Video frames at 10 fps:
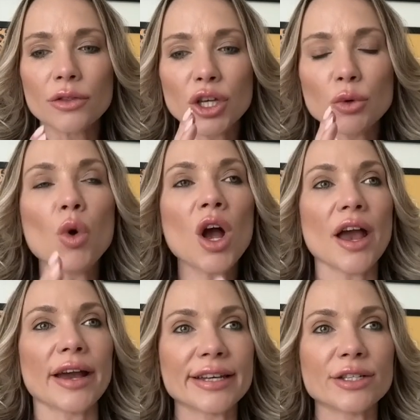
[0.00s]
The
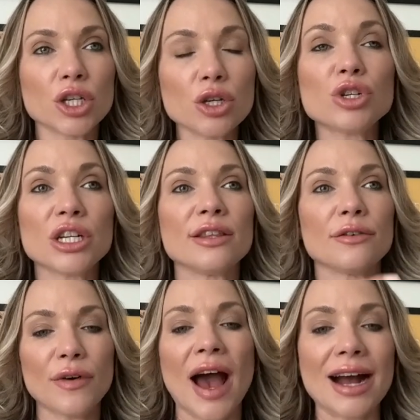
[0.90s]
work is usually the
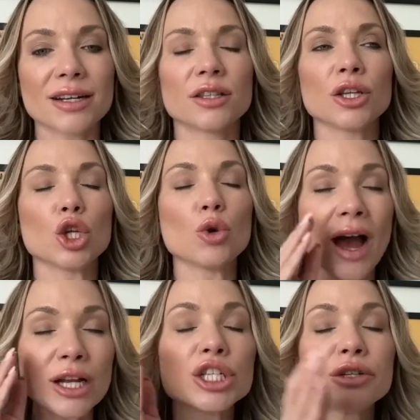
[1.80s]
fact that you
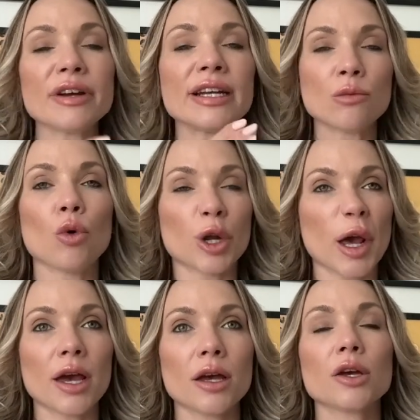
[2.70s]
actually really want
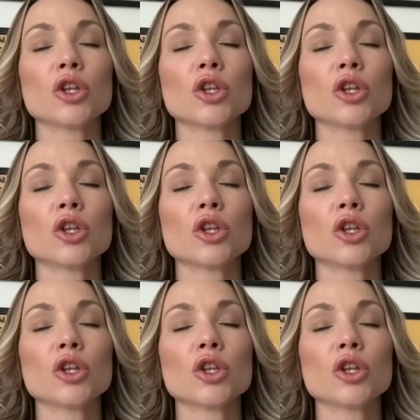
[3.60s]
it.